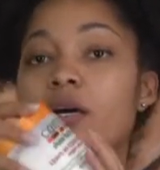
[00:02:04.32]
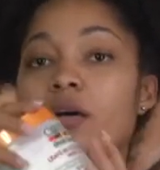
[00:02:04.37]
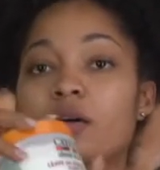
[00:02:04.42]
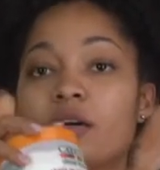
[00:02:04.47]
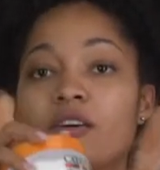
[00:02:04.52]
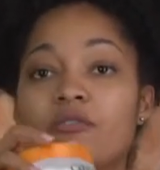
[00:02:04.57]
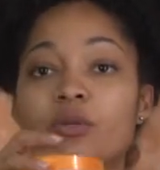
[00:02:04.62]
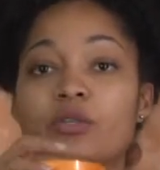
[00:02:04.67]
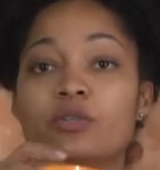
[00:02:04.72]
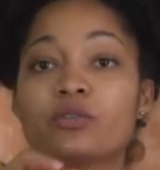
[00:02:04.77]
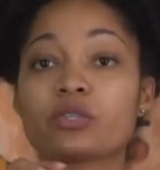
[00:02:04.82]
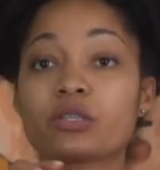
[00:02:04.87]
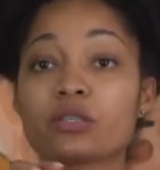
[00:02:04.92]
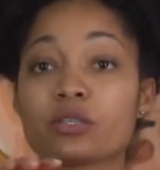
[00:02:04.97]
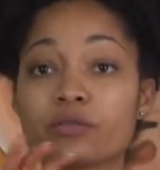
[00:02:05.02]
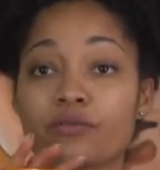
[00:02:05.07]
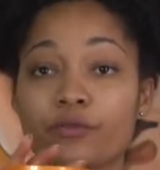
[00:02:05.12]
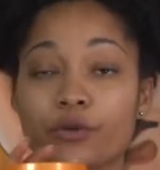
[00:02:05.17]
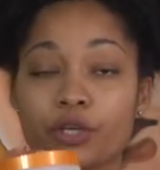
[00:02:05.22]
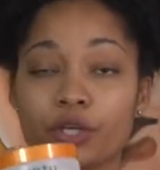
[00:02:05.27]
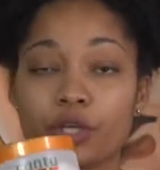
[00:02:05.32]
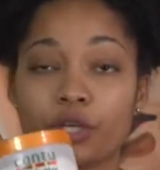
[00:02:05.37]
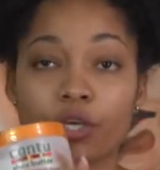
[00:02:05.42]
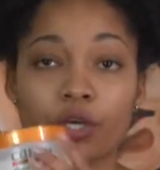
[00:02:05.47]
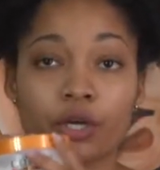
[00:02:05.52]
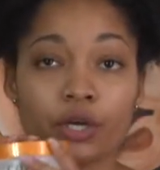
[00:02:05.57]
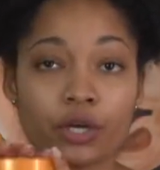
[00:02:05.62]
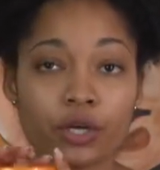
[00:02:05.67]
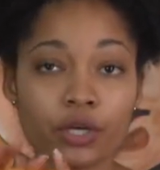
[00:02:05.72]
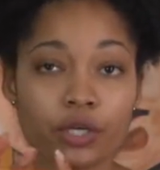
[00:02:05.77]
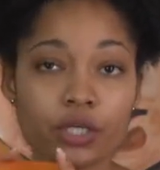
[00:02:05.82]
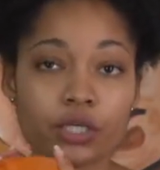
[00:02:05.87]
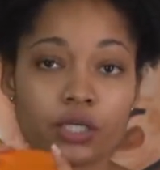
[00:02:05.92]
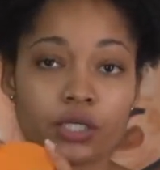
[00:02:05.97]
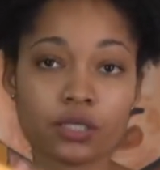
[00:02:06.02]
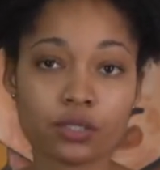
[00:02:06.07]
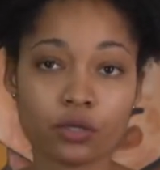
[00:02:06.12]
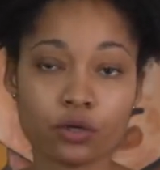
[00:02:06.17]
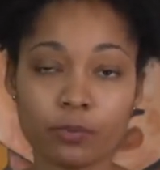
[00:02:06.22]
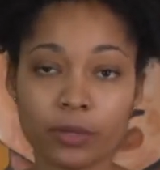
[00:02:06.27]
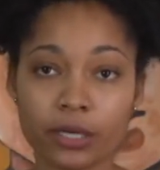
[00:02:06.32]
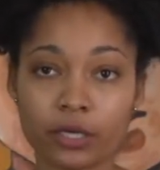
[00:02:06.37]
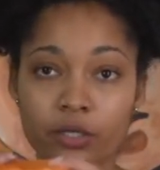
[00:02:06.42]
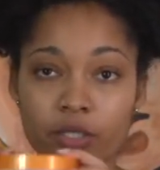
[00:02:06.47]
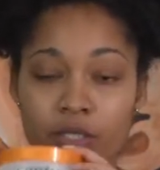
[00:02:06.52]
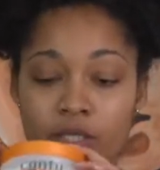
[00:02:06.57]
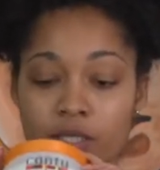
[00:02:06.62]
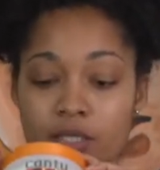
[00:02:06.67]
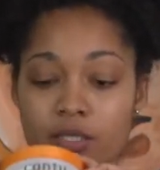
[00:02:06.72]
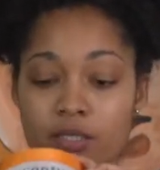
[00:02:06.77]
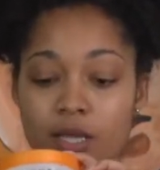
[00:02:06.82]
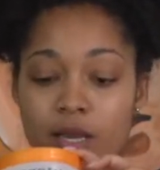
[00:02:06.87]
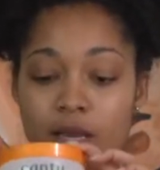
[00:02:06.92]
I've been using this for years. Oh my goodness, I